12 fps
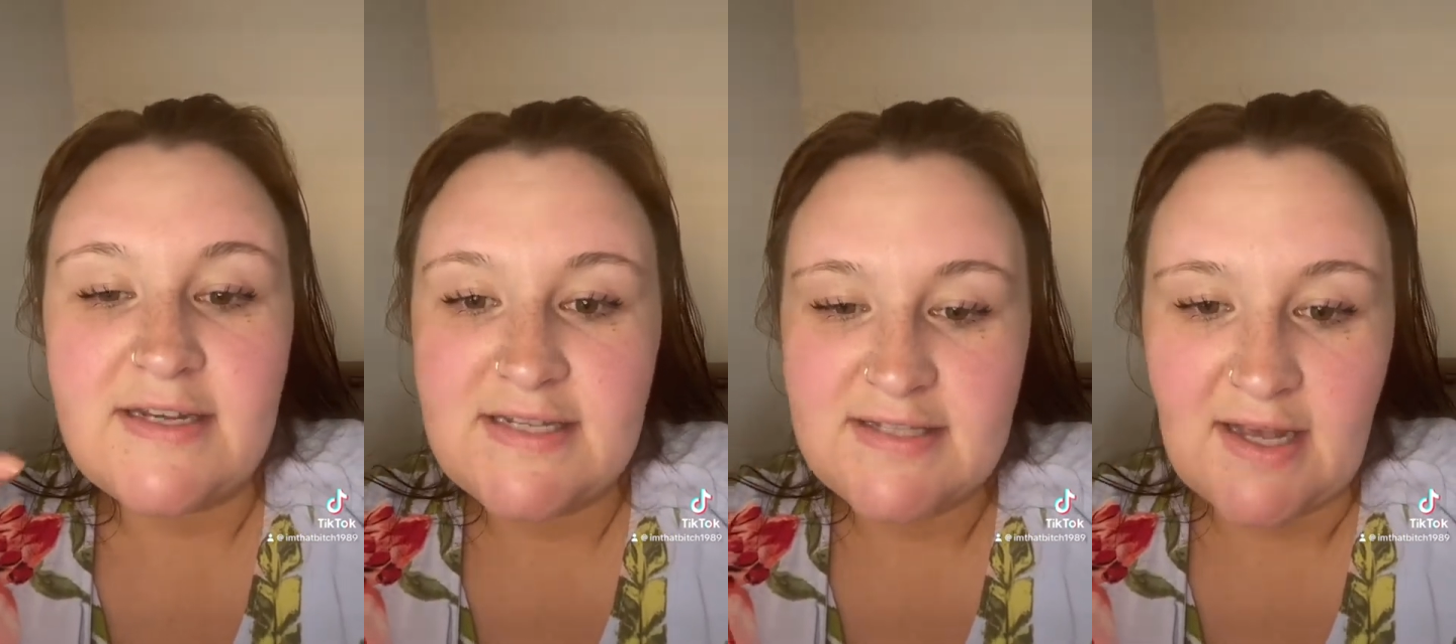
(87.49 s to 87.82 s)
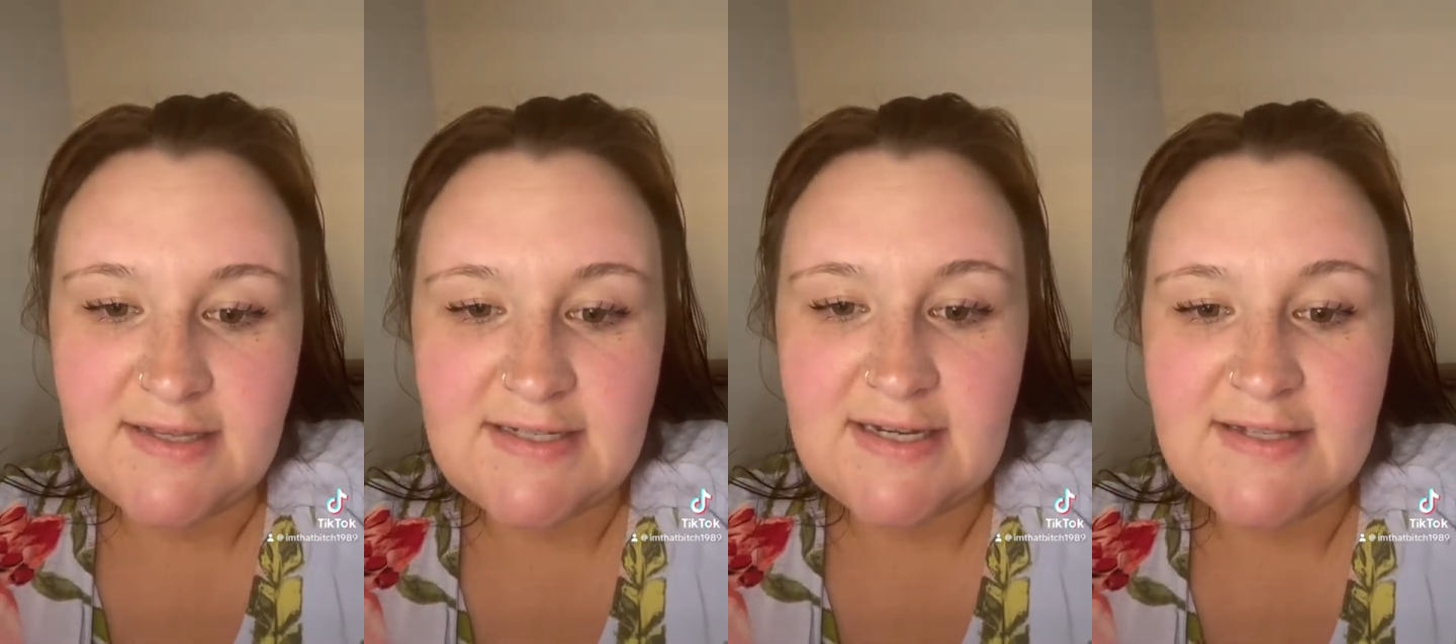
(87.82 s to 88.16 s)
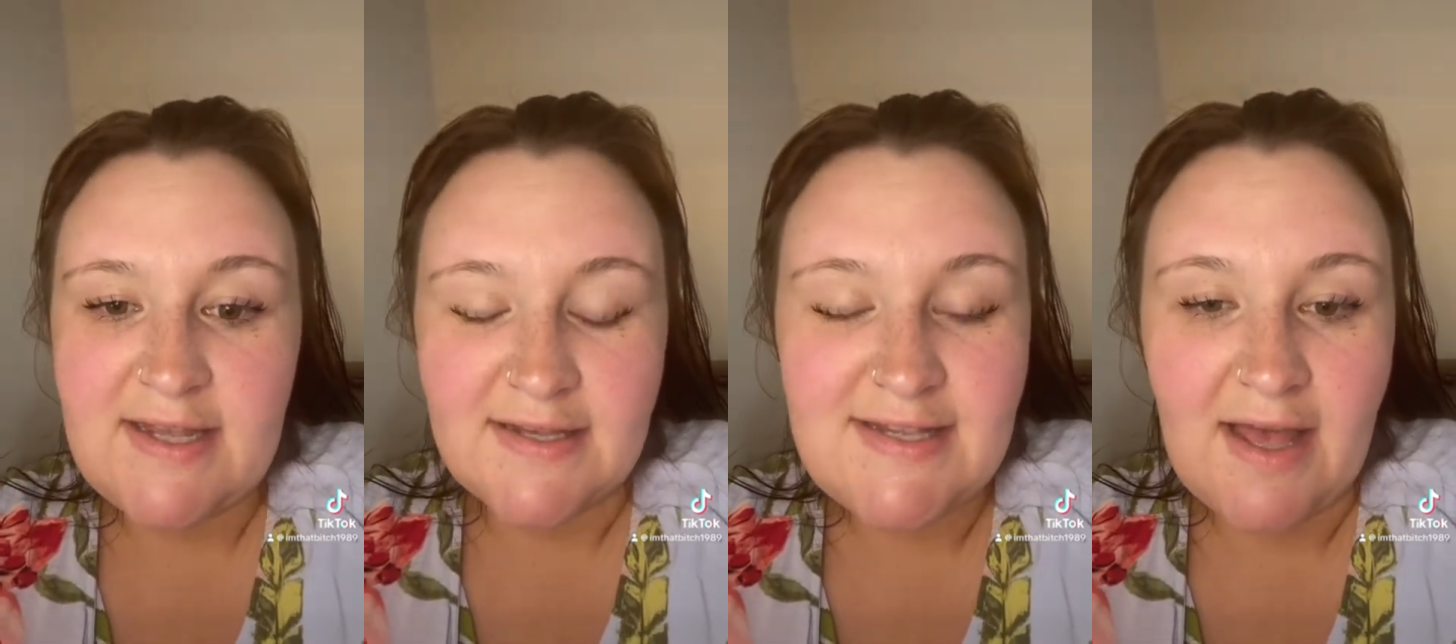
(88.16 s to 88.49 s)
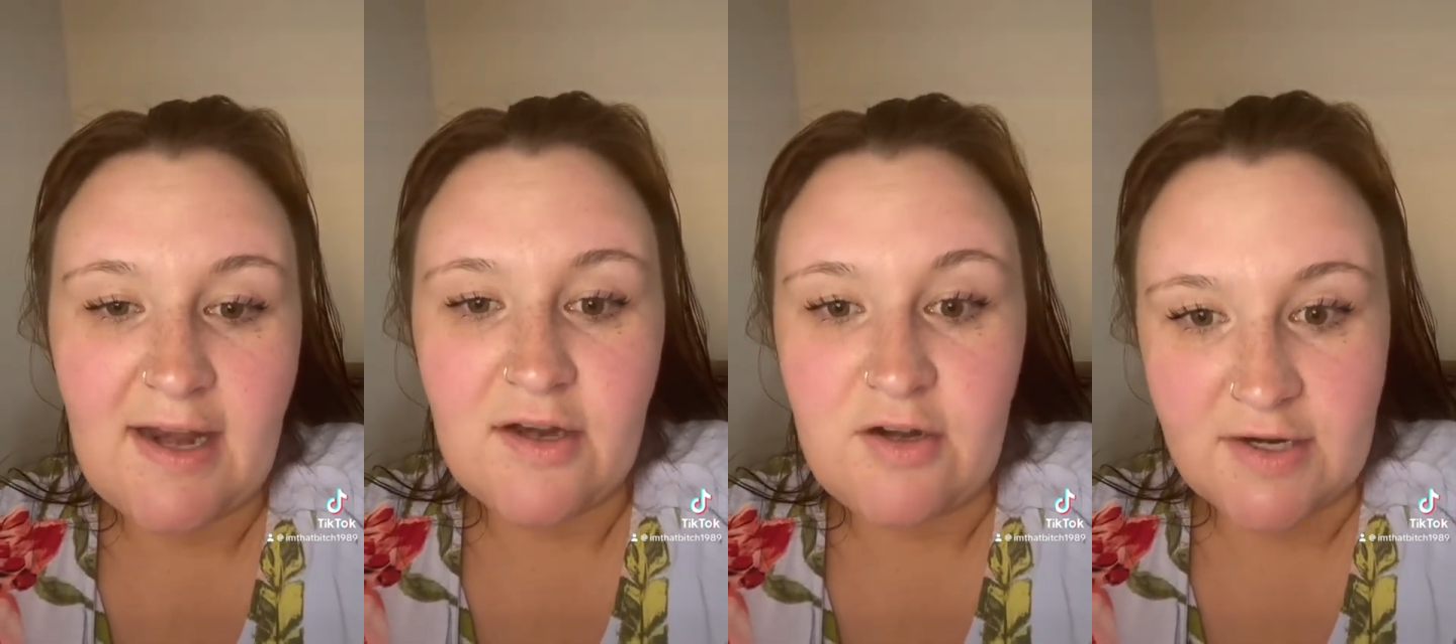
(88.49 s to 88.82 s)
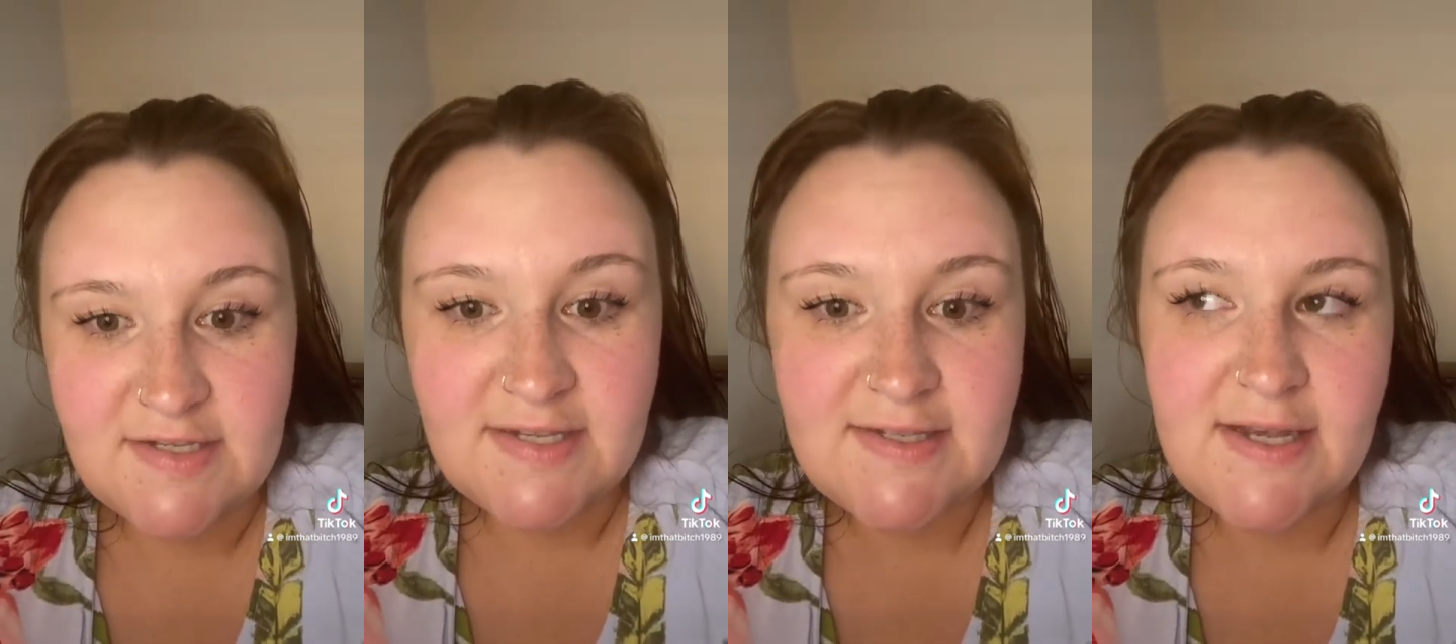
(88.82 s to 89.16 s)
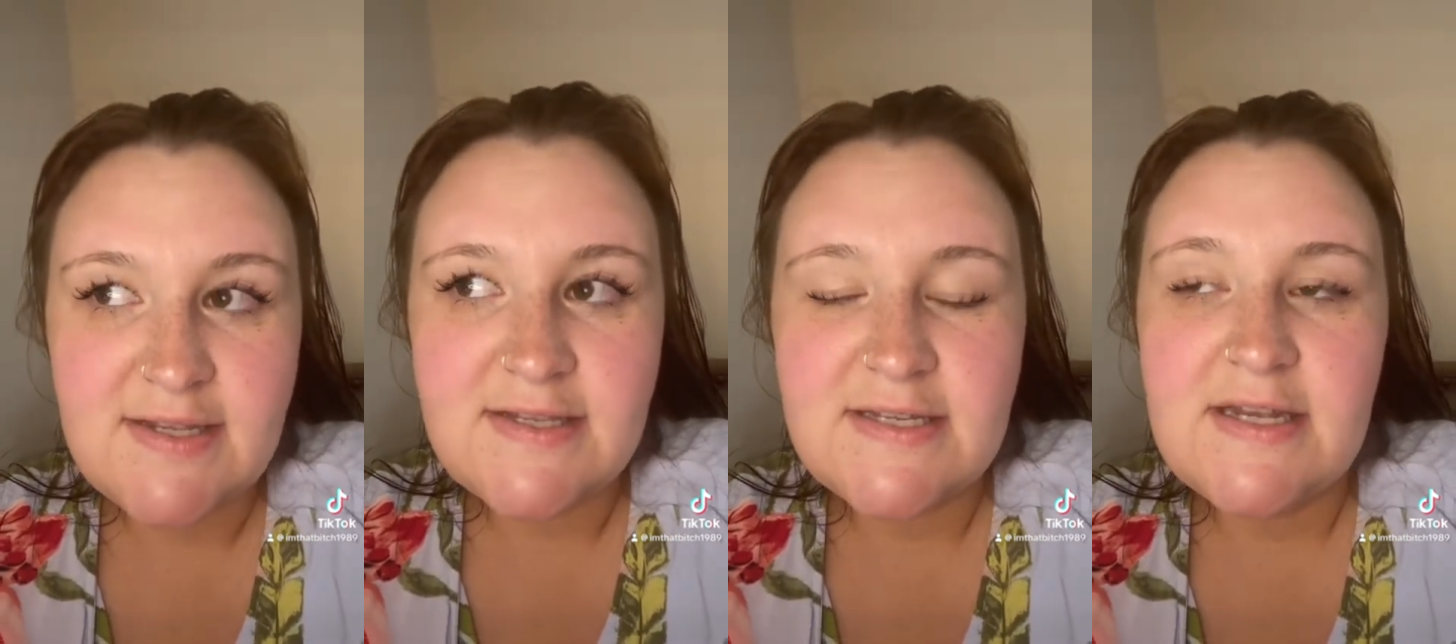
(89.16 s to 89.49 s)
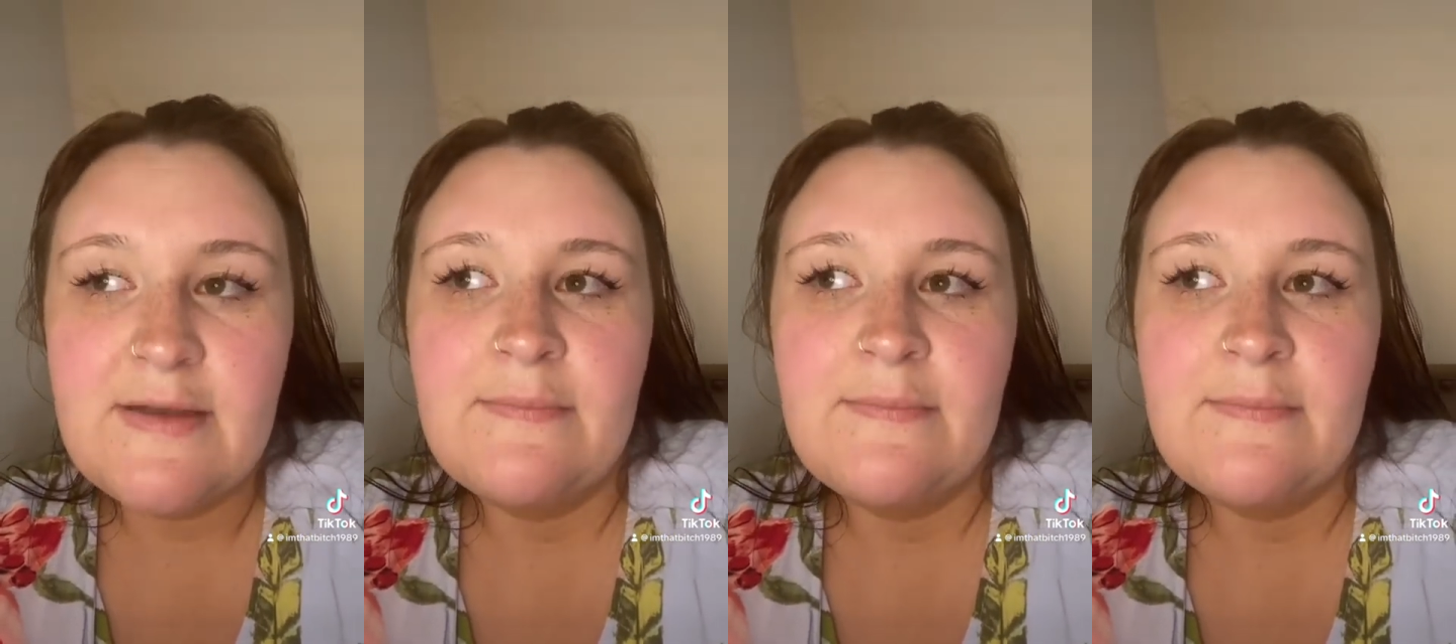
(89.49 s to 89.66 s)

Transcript: disgusting sex addict narcissist.